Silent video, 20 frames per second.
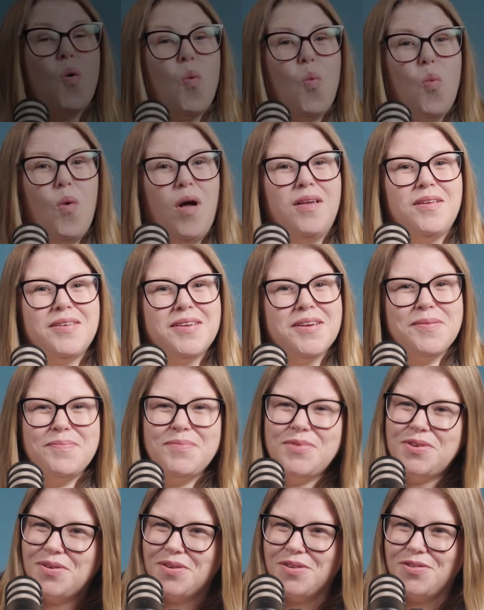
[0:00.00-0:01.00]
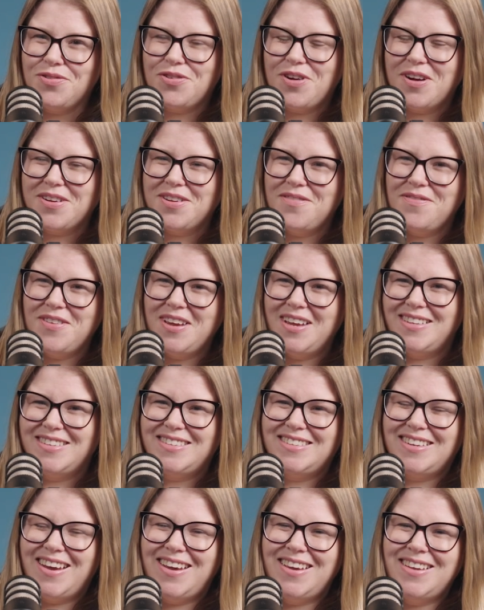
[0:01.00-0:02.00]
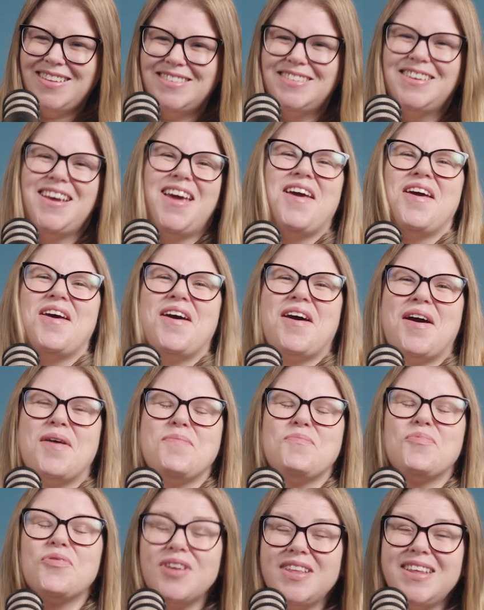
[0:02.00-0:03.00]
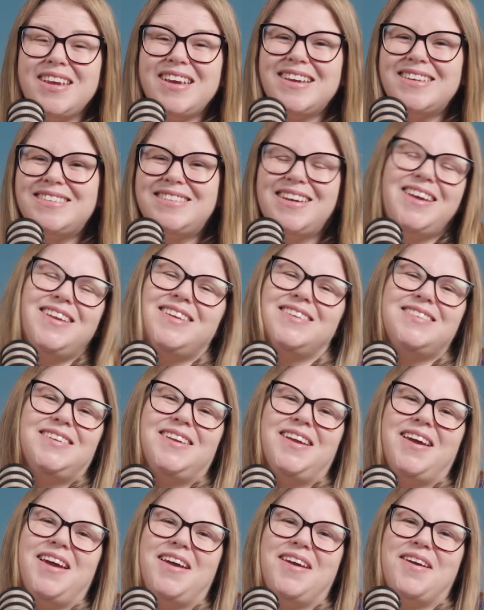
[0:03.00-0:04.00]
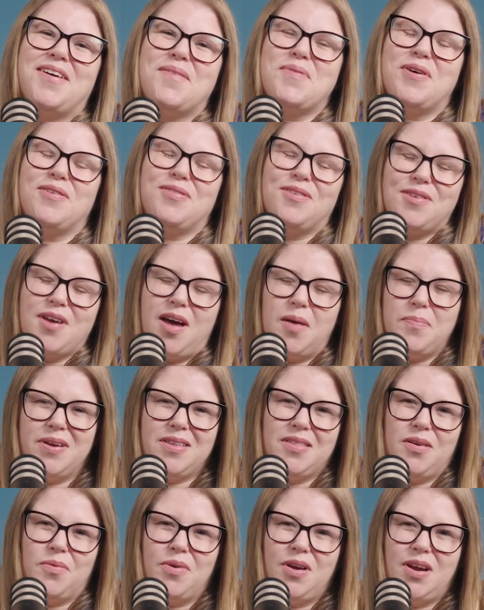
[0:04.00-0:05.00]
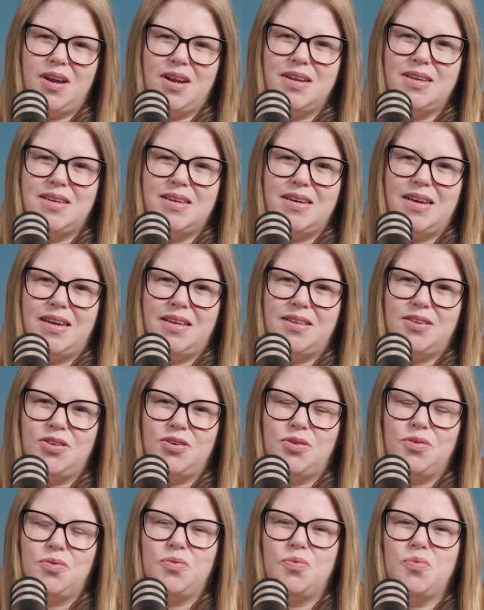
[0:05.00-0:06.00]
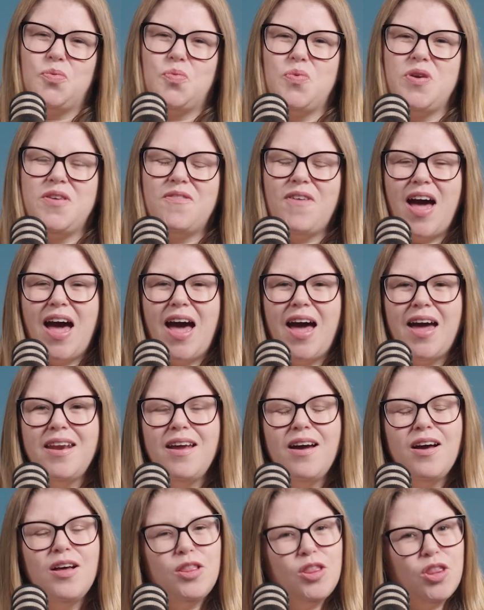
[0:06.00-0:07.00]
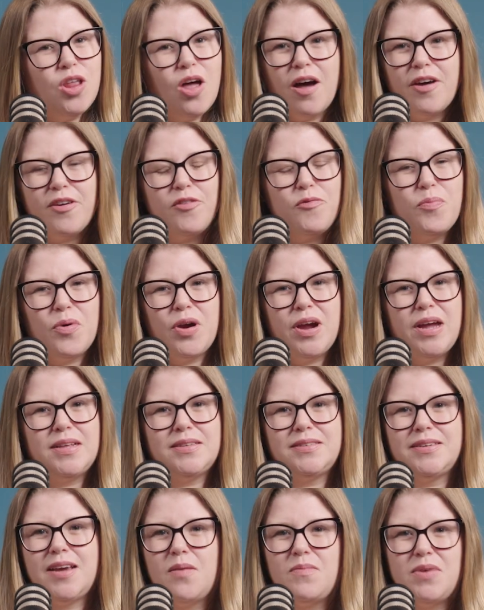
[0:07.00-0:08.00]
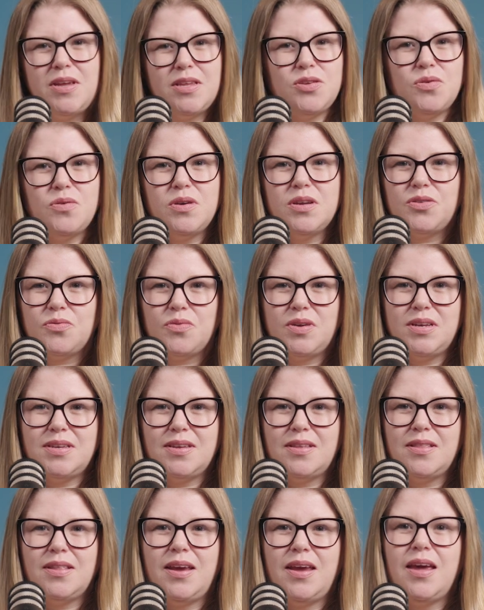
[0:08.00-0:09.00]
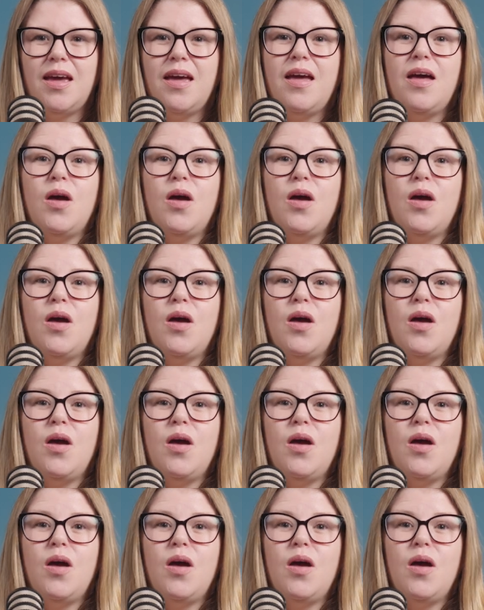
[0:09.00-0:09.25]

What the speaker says: Welcome to Constructive Insights. I'm really excited today about the topic that we're going to dig into. We've had a lot of brands coming to us recently